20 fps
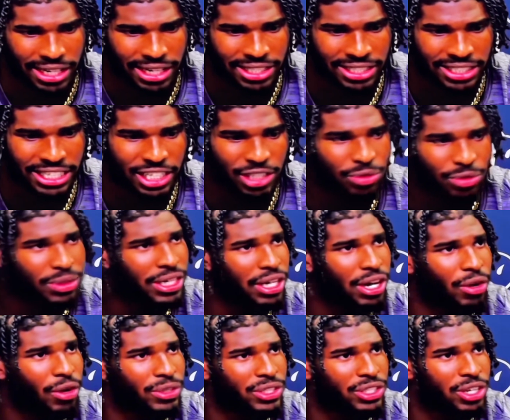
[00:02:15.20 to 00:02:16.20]
it's things we could
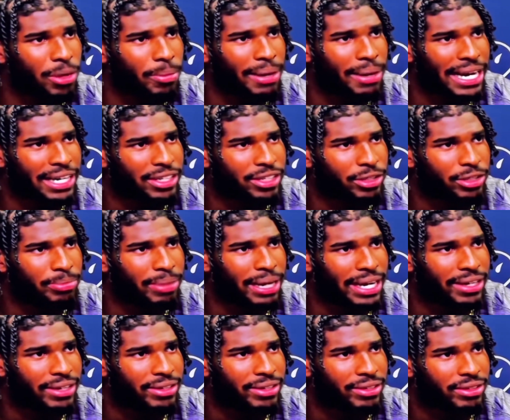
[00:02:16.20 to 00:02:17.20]
always go back and do
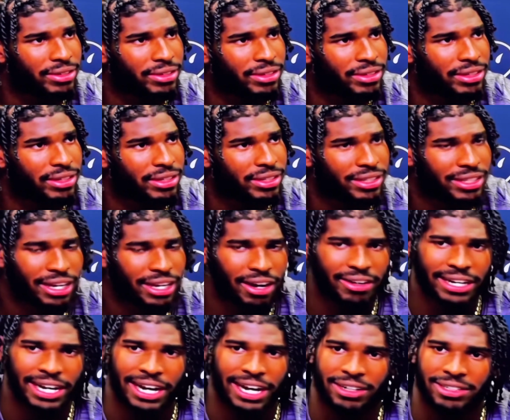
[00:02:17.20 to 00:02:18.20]
better. Y'all
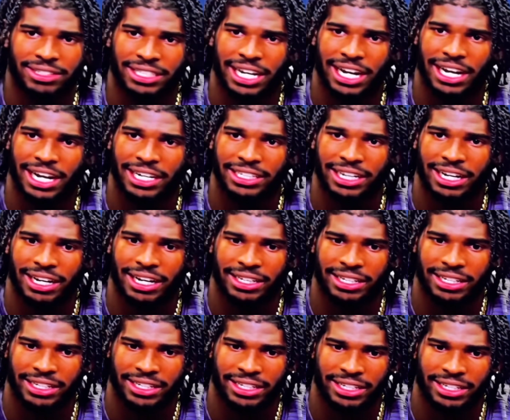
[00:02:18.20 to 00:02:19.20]
on the outside,
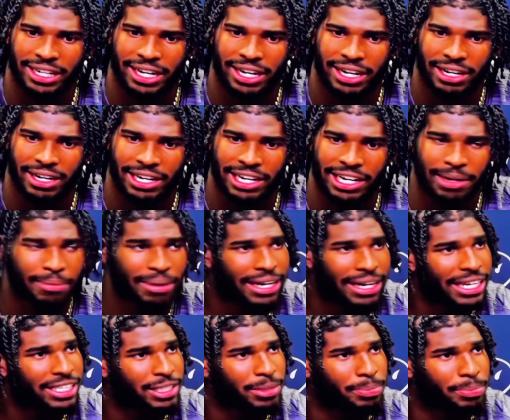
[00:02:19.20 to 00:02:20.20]
y'all, y'all,
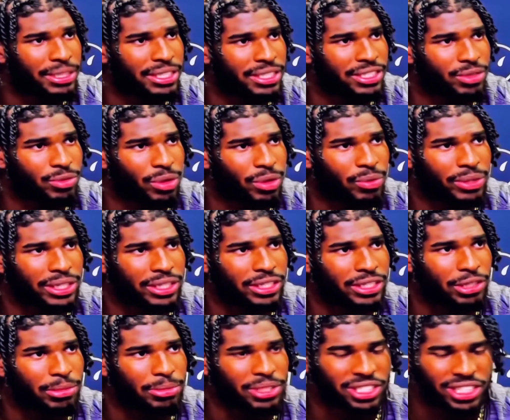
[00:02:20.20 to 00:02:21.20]
everybody has opinions of what we could
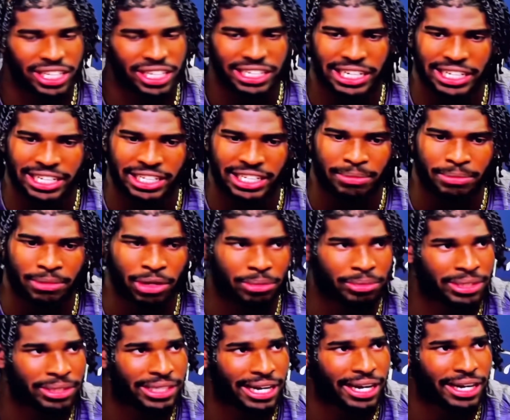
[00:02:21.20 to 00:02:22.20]
do, but y'all not in the
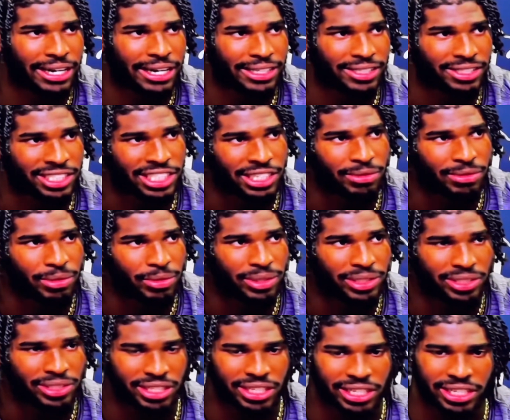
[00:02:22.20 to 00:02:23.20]
moment. Y'all not seeing what we
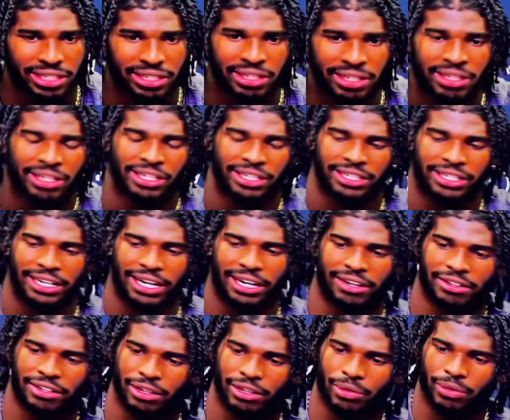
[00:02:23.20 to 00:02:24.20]
seeing. Y'all
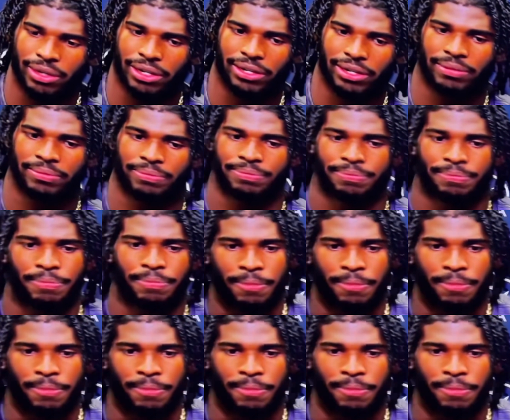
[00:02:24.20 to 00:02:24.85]
don't know um,